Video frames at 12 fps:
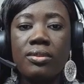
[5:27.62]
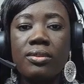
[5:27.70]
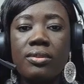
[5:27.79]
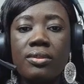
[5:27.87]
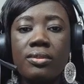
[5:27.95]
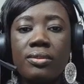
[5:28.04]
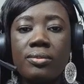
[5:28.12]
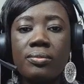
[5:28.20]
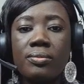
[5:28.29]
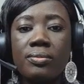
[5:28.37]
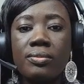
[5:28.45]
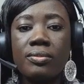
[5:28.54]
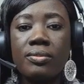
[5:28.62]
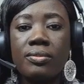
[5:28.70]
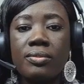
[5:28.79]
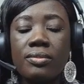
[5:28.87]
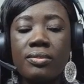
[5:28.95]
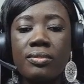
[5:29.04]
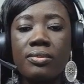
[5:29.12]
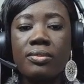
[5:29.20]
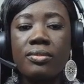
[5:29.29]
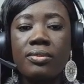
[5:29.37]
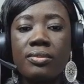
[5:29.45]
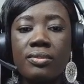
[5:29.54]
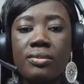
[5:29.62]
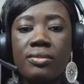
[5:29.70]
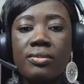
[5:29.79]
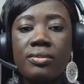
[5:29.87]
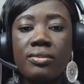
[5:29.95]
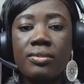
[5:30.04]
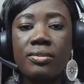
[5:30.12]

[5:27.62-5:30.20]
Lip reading: The person shown says nothing.